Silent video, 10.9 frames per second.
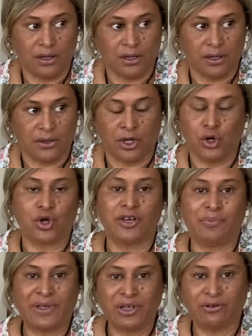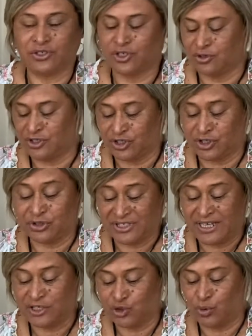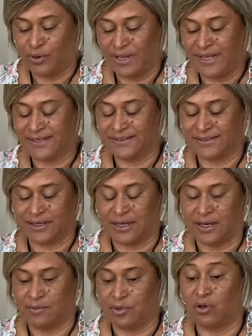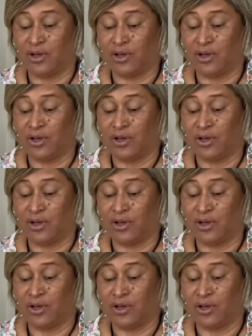they're not going to be on to schedule as I